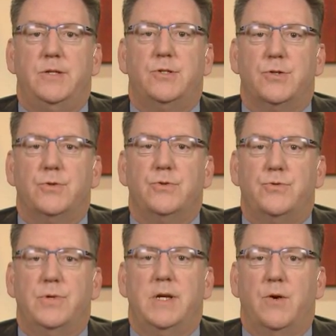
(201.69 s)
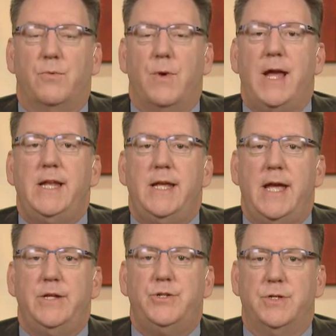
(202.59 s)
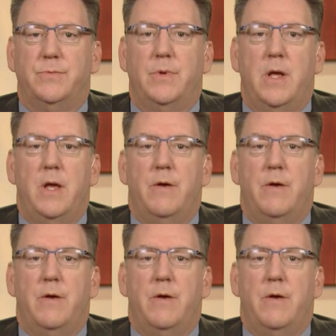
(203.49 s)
surgery, or radiation